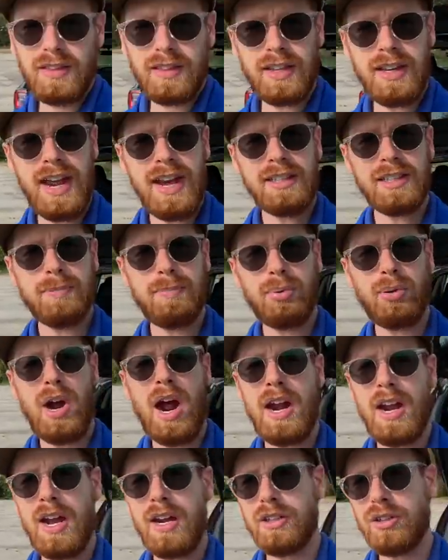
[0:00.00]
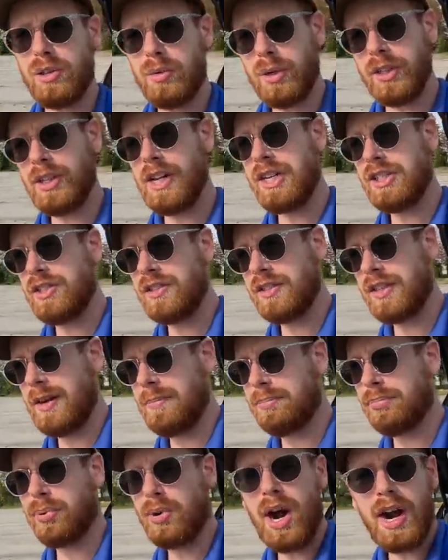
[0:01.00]
The next product, or really I should say
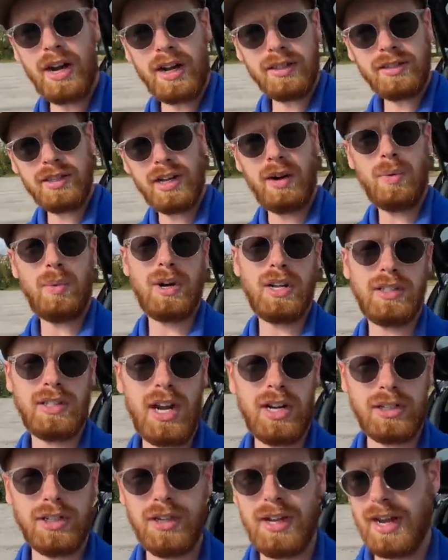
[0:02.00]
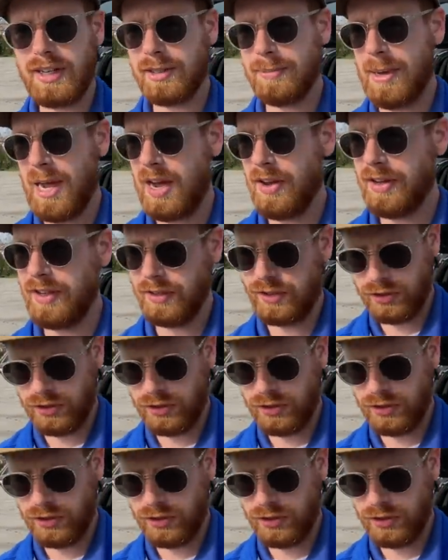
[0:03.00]
products, that I want to talk to you guys about is